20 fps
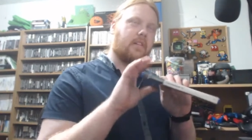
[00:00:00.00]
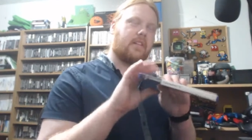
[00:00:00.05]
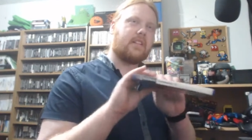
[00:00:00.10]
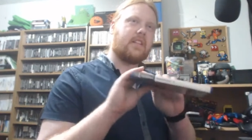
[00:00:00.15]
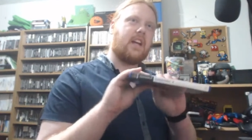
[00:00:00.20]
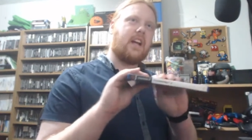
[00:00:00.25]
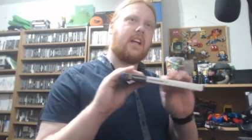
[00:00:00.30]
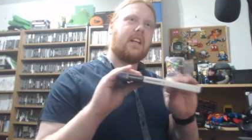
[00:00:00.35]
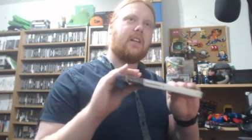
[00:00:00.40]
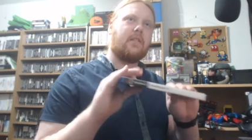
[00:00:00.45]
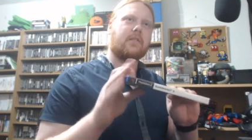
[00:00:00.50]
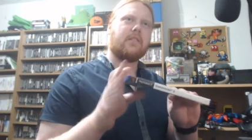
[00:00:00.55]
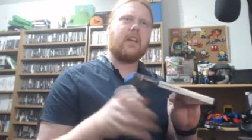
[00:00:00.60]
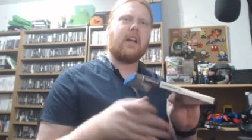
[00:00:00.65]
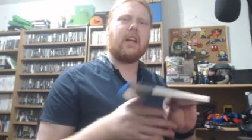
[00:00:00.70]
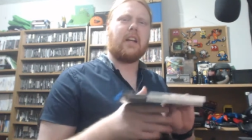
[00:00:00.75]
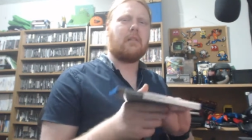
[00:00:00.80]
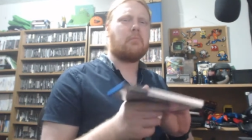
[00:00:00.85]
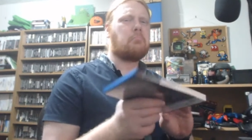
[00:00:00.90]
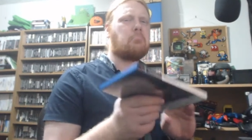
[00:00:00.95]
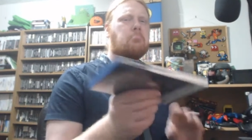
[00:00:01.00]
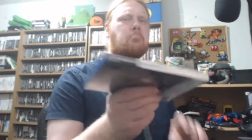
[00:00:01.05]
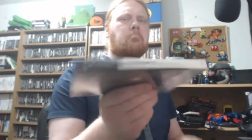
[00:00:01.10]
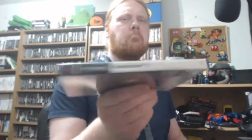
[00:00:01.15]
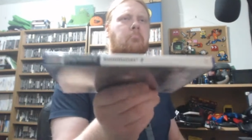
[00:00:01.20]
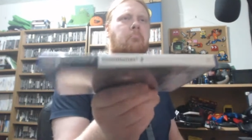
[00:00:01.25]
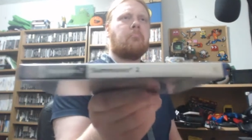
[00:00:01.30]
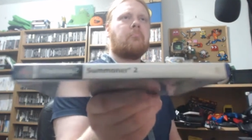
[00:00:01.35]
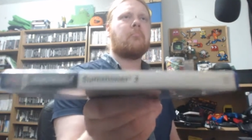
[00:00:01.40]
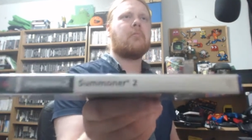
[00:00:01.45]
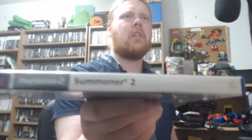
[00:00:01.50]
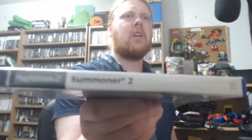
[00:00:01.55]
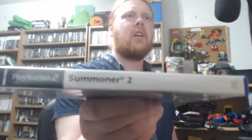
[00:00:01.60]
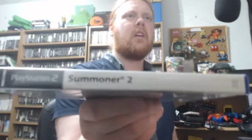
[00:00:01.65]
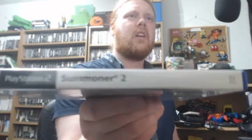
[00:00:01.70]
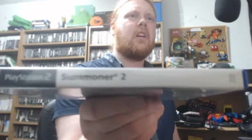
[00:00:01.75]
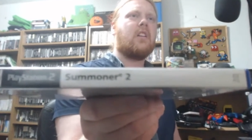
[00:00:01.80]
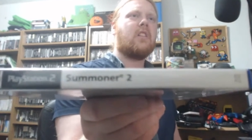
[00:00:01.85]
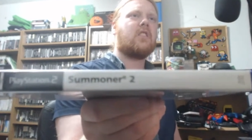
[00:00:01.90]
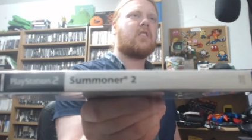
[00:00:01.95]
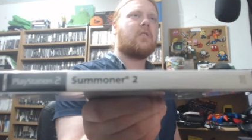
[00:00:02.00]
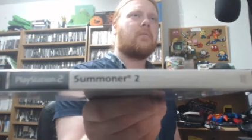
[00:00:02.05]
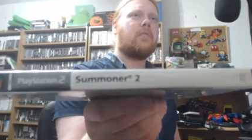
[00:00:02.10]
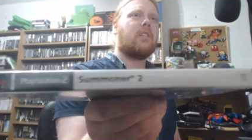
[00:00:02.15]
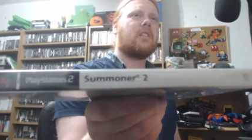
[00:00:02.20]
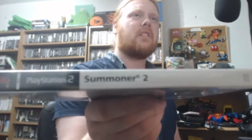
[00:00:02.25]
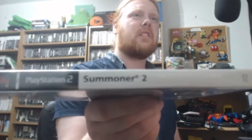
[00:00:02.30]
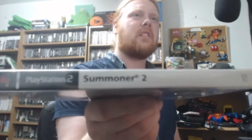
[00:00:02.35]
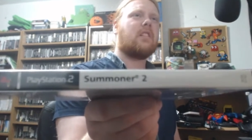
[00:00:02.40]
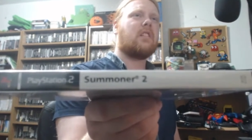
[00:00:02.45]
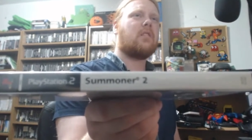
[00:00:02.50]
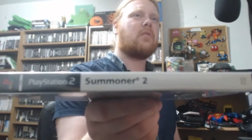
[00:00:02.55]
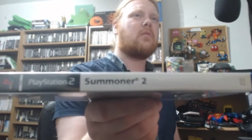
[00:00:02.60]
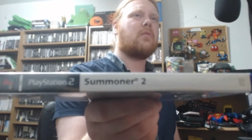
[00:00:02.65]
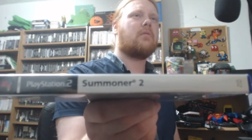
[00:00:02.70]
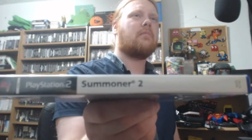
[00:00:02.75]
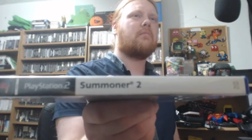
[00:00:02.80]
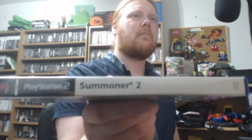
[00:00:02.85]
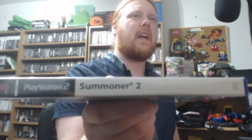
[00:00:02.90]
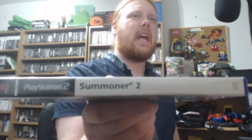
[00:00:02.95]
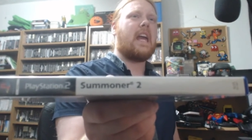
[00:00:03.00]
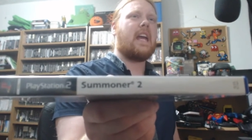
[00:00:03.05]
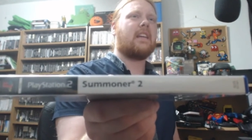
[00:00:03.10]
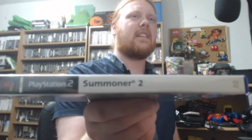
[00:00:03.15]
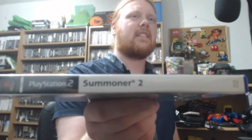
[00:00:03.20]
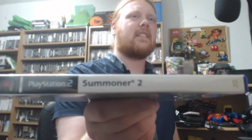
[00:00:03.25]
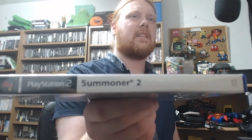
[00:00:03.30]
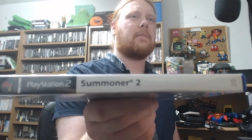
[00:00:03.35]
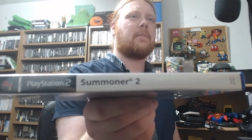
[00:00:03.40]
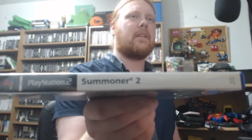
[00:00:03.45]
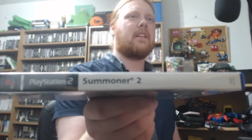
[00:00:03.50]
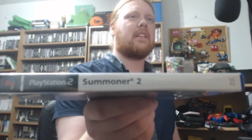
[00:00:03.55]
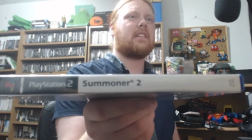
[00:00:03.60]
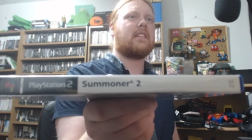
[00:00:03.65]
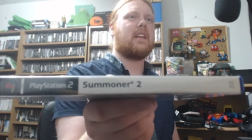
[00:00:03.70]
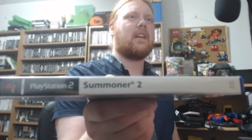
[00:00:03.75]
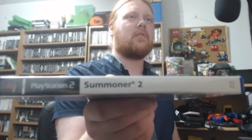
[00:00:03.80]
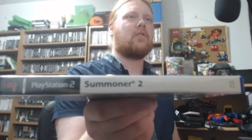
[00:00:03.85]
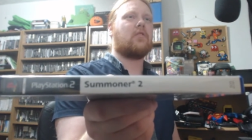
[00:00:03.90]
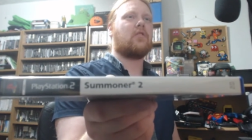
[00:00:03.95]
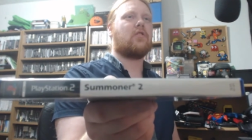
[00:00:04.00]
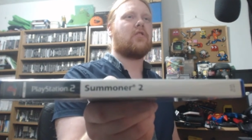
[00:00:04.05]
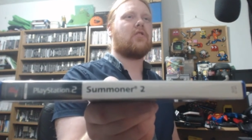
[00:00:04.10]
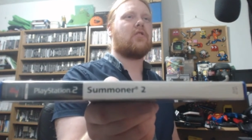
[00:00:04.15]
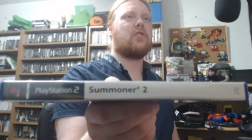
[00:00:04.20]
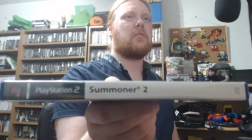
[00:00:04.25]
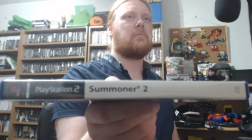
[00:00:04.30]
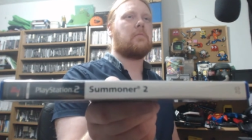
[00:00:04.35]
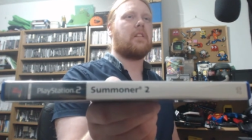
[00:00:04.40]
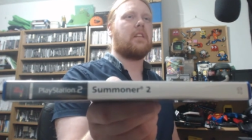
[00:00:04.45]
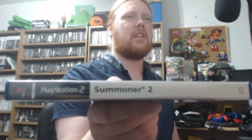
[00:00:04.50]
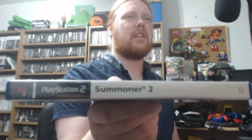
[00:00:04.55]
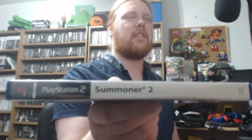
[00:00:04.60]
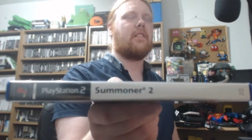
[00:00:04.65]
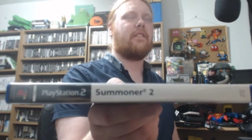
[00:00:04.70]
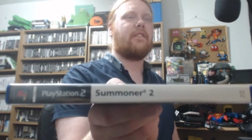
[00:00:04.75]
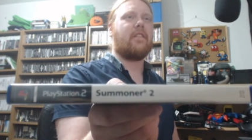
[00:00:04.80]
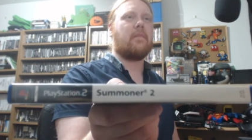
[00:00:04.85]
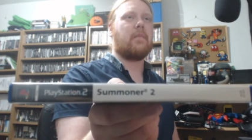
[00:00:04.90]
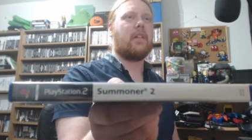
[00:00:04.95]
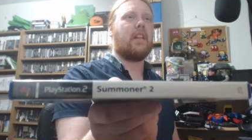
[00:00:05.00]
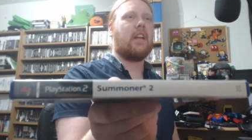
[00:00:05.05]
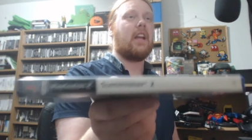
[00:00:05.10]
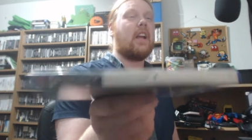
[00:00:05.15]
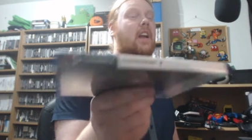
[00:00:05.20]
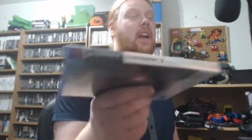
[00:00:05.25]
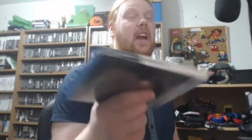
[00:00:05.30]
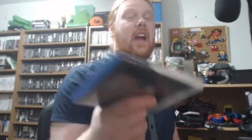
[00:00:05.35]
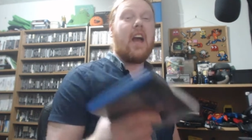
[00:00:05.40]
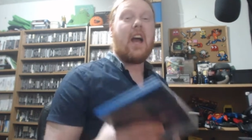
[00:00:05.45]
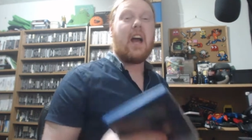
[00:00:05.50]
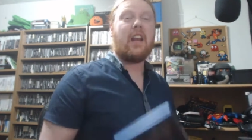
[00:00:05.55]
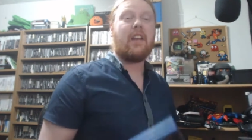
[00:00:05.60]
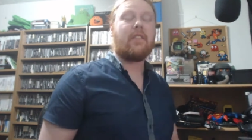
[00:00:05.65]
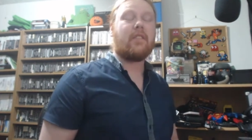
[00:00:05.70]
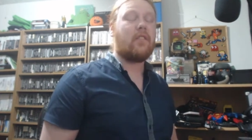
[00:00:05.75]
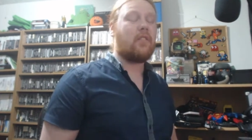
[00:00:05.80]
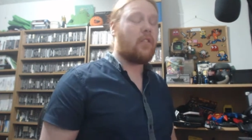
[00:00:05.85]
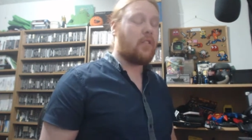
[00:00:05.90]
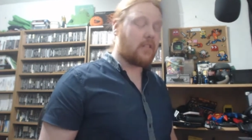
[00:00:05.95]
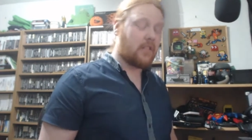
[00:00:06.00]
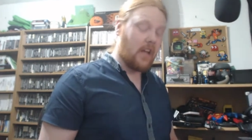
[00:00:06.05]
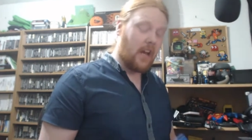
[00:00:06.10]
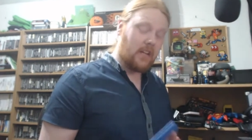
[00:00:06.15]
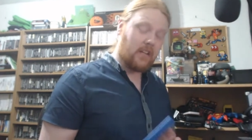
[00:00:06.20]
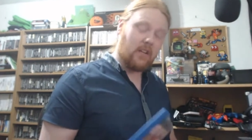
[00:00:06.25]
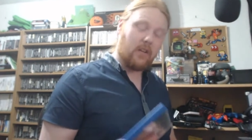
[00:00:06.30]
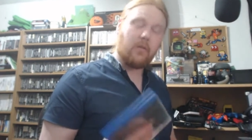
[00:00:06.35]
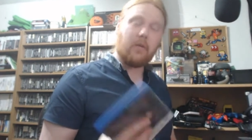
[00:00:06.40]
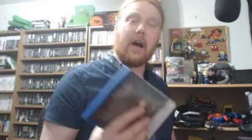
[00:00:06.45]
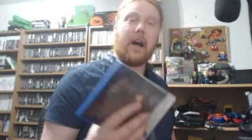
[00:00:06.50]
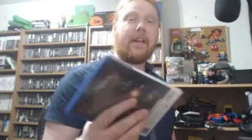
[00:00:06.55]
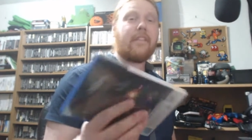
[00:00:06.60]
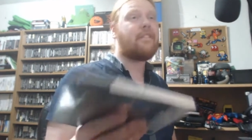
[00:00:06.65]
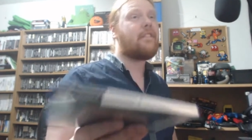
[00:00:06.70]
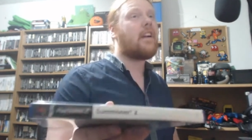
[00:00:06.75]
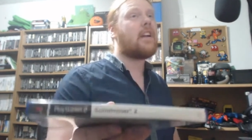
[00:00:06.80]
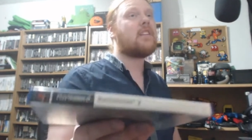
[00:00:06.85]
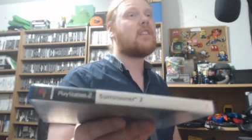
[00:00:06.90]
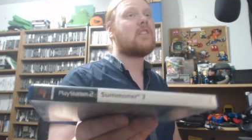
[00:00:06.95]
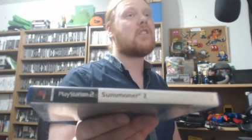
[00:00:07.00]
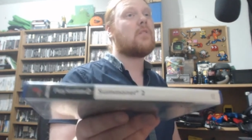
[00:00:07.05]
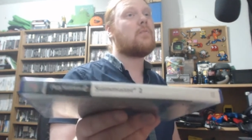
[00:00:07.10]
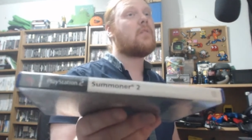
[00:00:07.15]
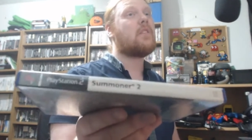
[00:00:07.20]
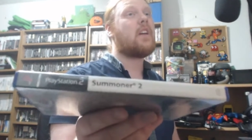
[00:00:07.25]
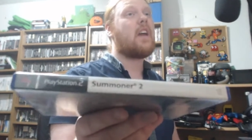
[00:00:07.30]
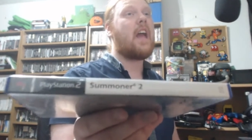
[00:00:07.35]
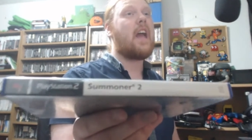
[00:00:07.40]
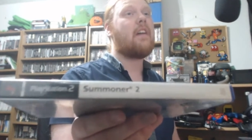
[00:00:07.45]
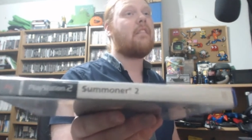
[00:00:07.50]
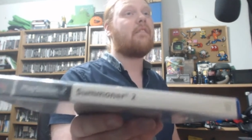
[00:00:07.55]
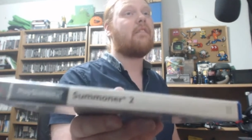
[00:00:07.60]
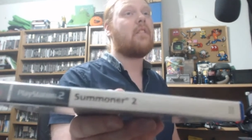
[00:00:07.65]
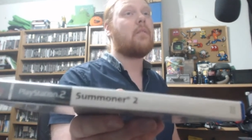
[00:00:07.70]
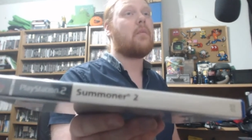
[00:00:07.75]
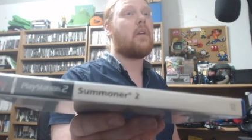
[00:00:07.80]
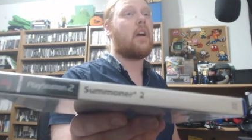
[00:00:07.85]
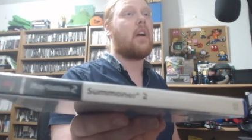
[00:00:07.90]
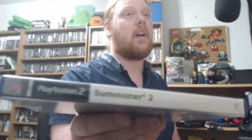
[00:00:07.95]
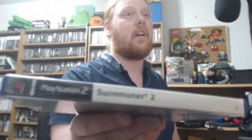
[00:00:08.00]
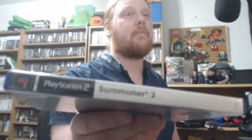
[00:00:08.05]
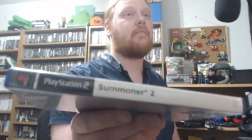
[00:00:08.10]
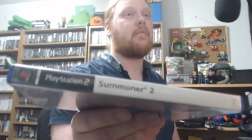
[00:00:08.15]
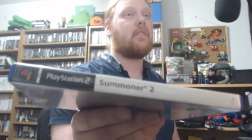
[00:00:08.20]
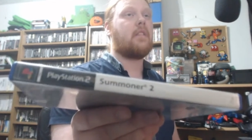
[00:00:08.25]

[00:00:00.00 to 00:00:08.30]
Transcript: the side, I was like, Summoner 2? Meh, Summoner sounds stupidly familiar. And of course I do. I find Summoner everywhere.